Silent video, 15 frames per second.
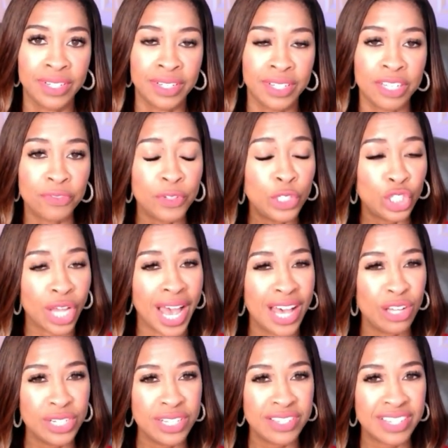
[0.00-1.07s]
If a
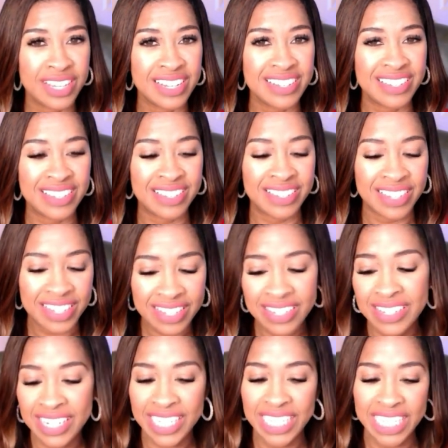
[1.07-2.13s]
child is
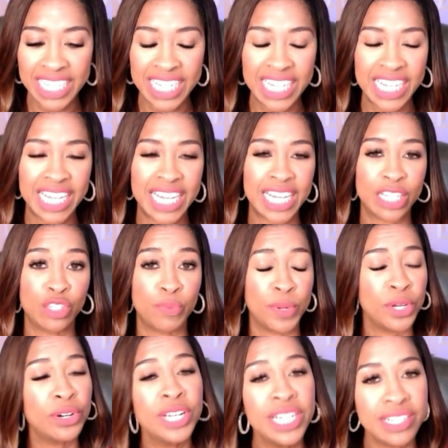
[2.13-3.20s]
consistently
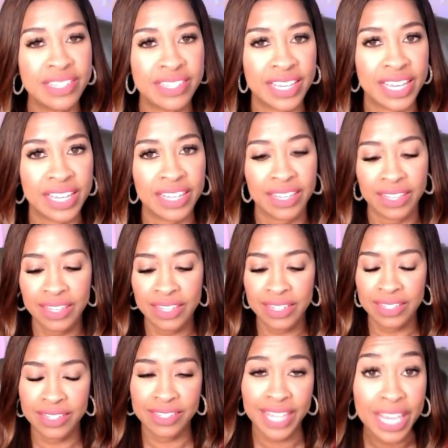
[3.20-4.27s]
experiencing
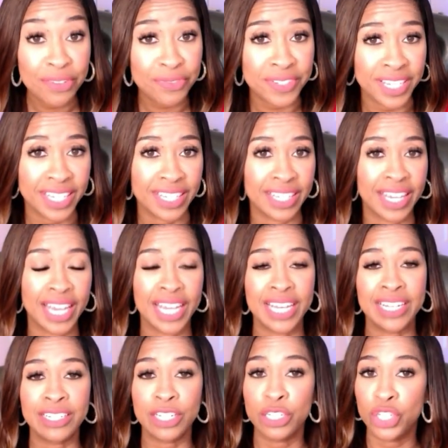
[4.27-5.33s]
safety
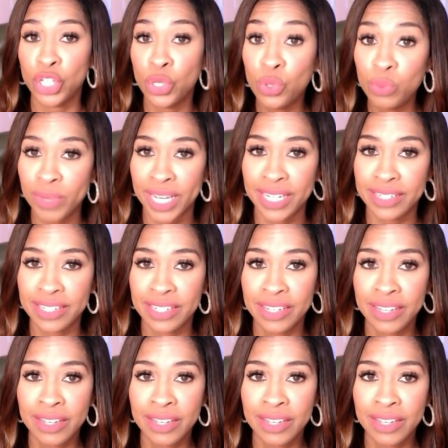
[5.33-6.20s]
and attunement,